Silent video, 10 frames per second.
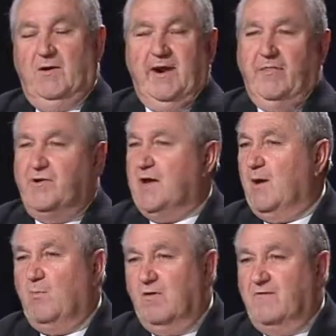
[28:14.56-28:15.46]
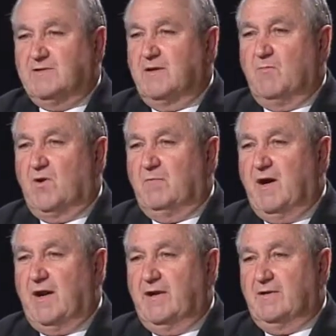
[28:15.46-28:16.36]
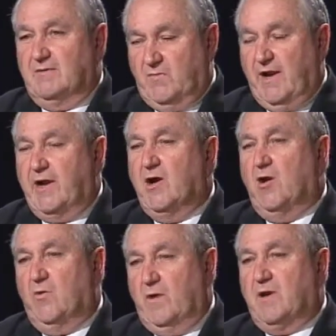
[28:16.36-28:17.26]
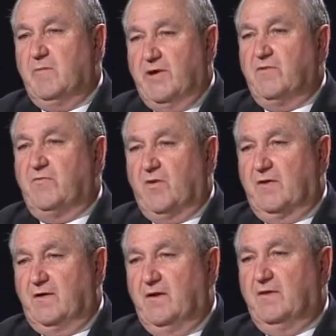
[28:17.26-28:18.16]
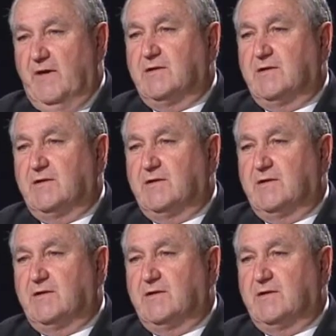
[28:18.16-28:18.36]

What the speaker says: Another time we'll visit more about it. Way to go. We commend you for it.